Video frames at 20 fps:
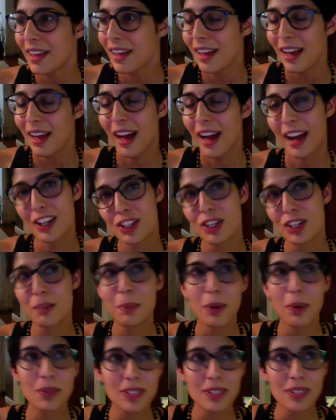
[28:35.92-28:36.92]
I should
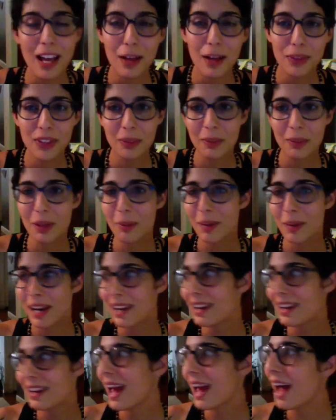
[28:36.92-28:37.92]
post a healthy meal, but I
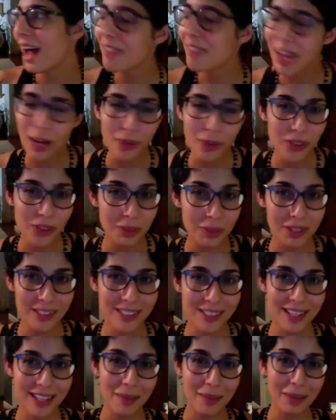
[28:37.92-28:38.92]
didn't have a healthy meal
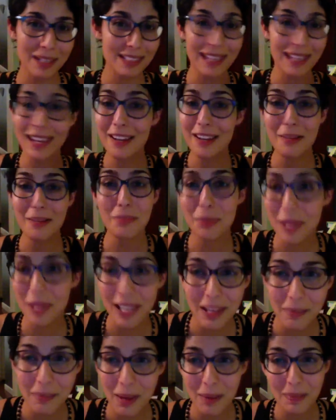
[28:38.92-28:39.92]
tonight because I didn't
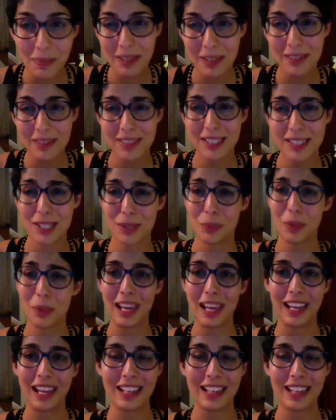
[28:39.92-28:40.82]
plan my meals this week.